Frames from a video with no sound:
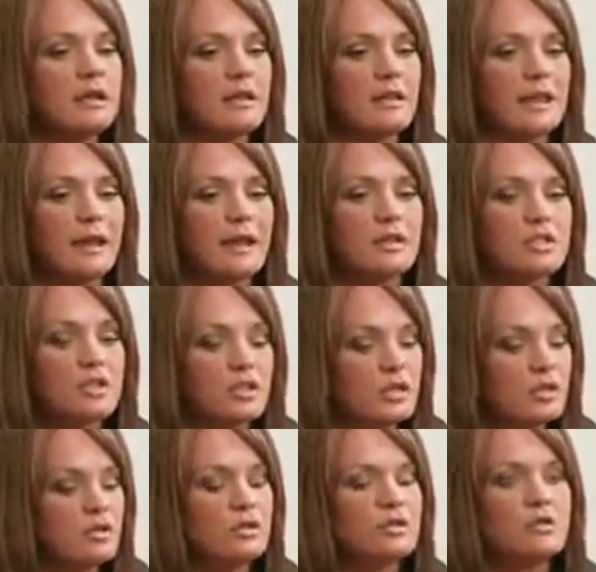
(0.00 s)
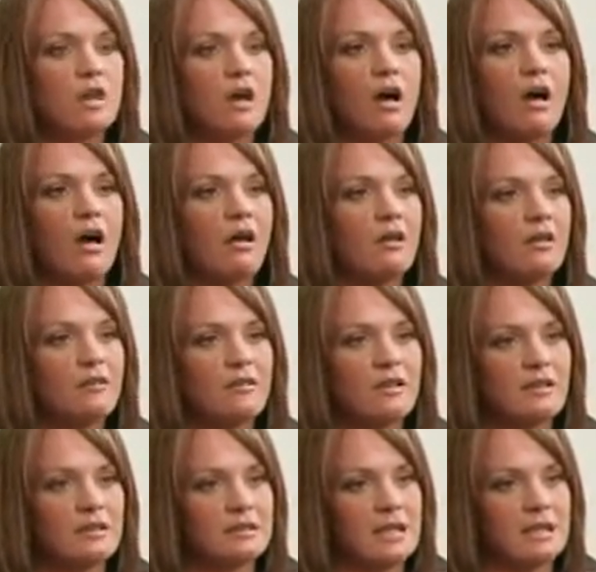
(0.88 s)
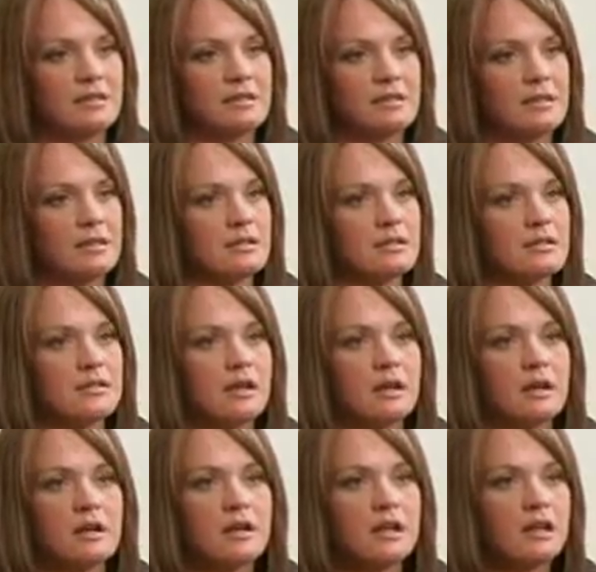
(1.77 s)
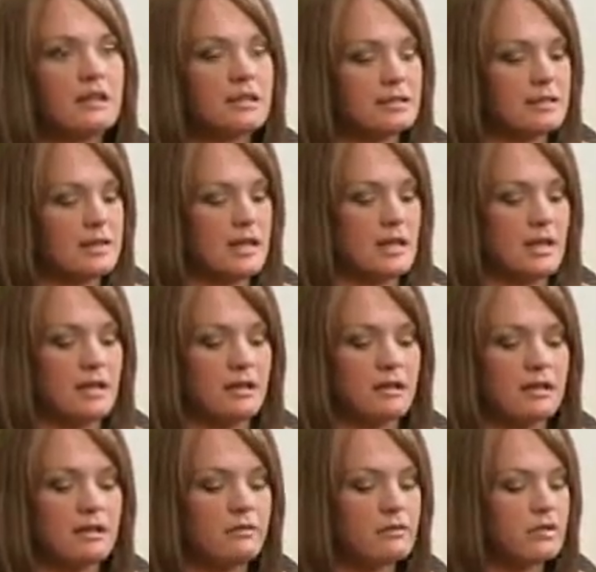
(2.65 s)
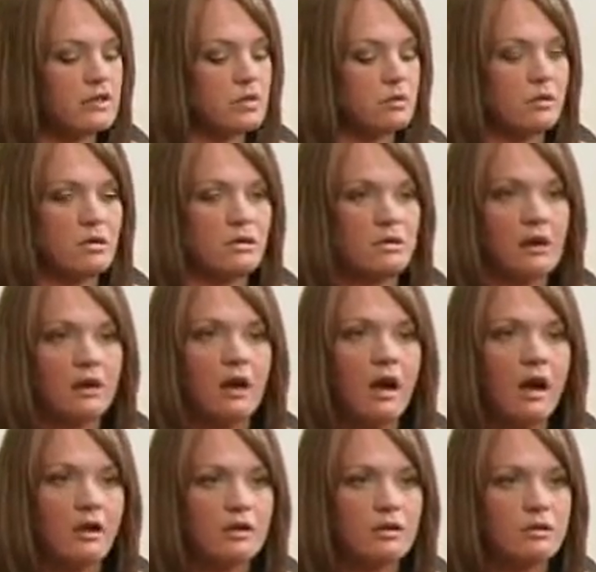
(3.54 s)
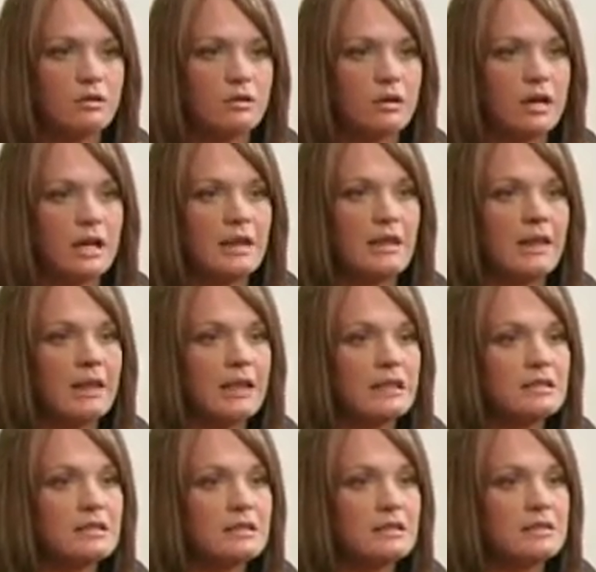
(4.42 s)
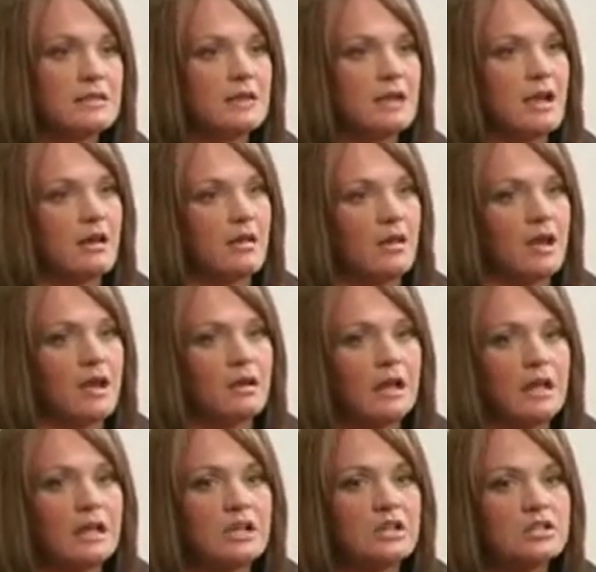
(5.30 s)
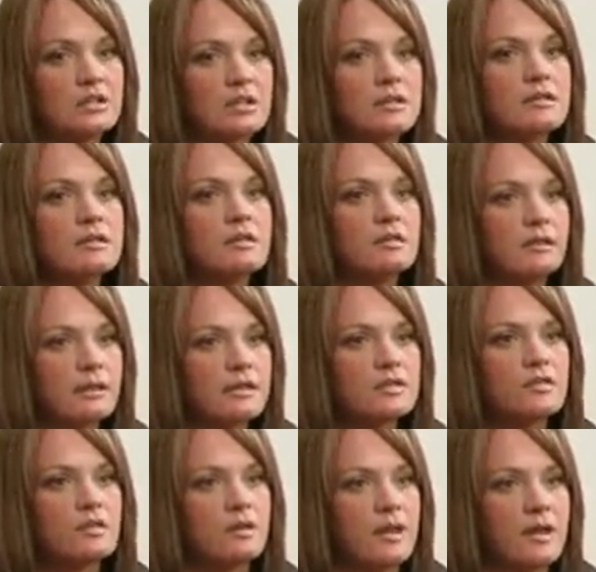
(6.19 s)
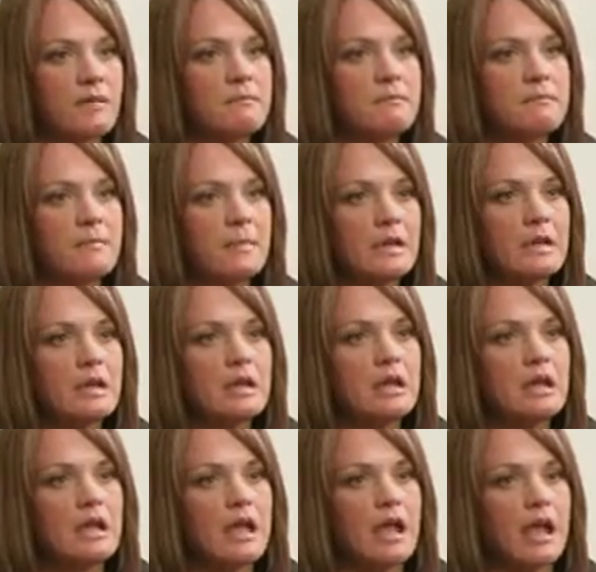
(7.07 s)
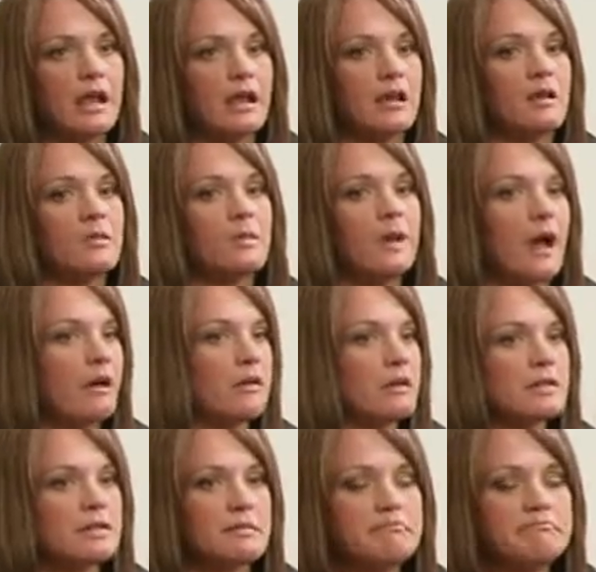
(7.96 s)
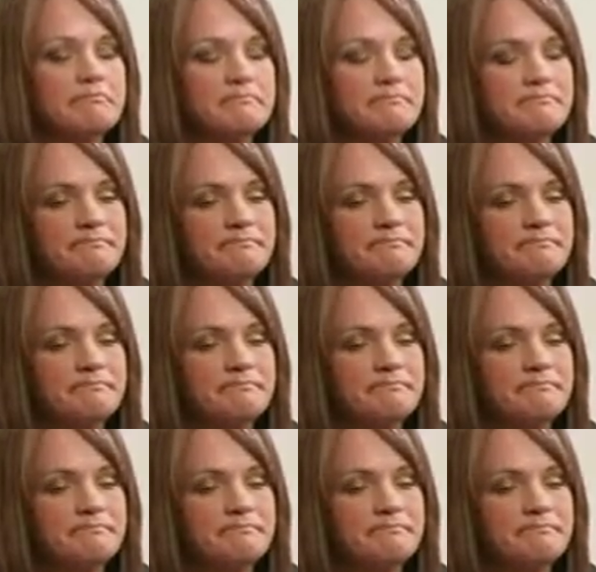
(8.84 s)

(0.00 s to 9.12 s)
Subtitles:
they get to use all of their senses, their kinesthetic, their visual, their auditory, and they get to see how that, and it just clicks for them, and it empowers them.